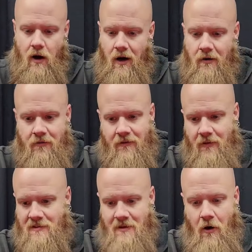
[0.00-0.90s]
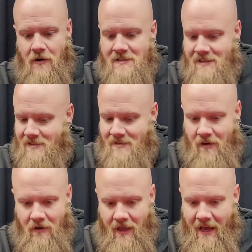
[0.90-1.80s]
uh, for as long as this is
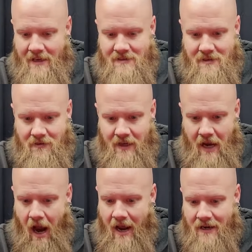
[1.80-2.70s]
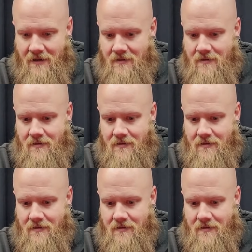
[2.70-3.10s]
going to last, like, I